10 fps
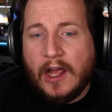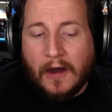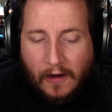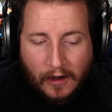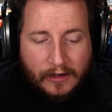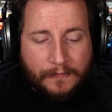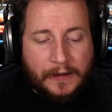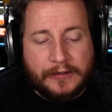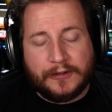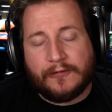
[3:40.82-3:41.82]
on a
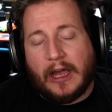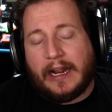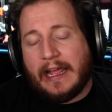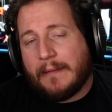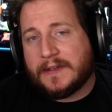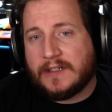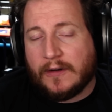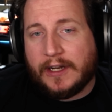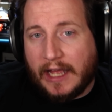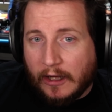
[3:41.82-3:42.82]
future Friday episode
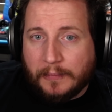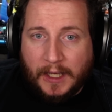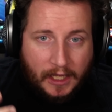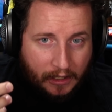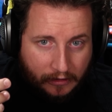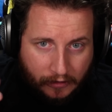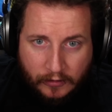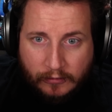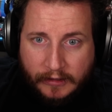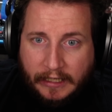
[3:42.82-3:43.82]
and help
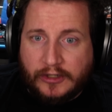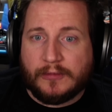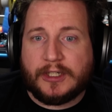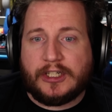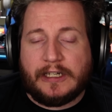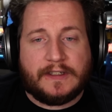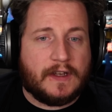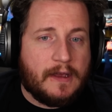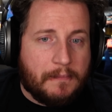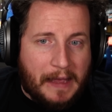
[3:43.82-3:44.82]
you get your machines
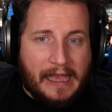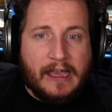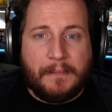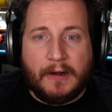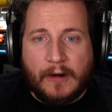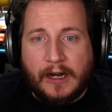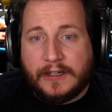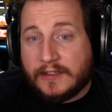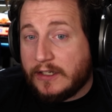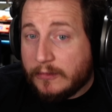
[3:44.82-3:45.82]
back up and running
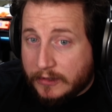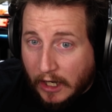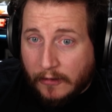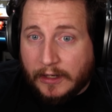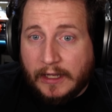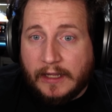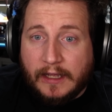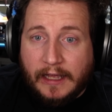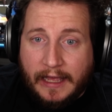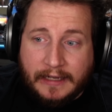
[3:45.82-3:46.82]
so you don't
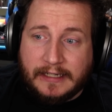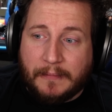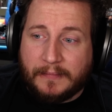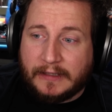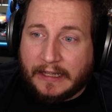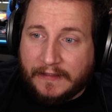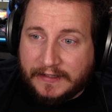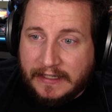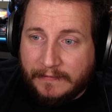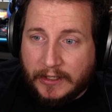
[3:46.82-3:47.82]
end up like this
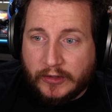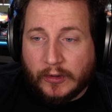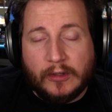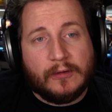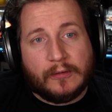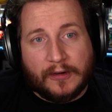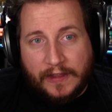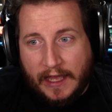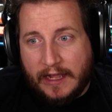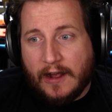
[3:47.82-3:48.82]
individual where
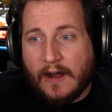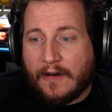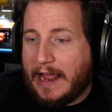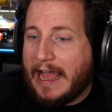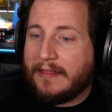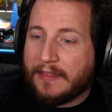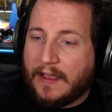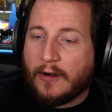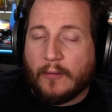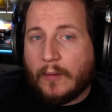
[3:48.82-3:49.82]
they are at
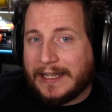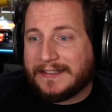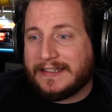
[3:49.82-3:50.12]
their wits'